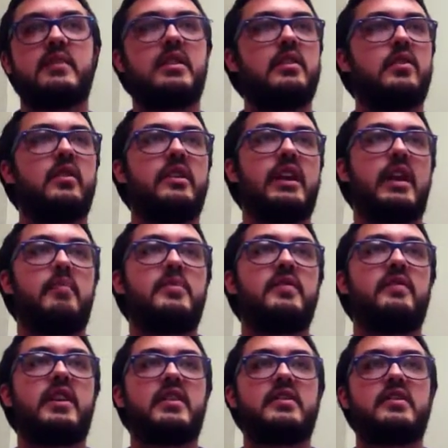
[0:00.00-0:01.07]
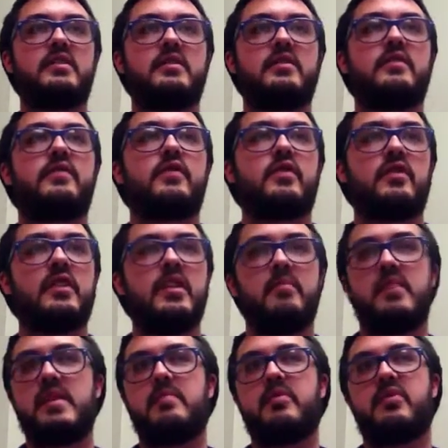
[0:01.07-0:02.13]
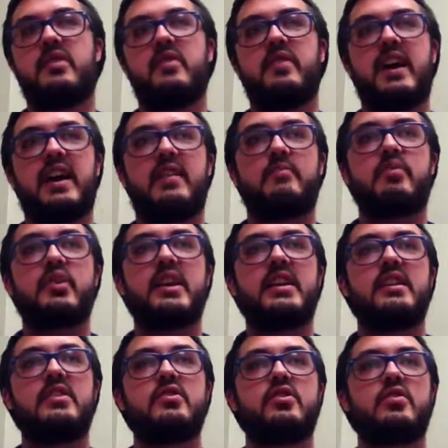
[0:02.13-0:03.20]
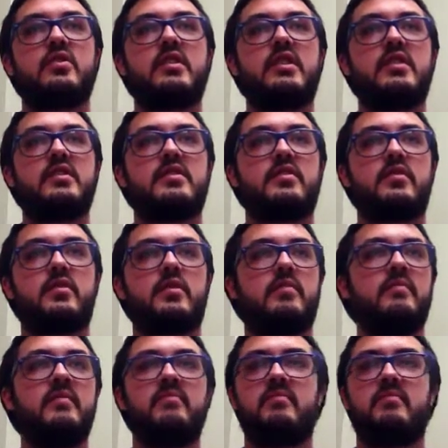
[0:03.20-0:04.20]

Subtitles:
you know, adaptive lessons for people that have had brain injuries or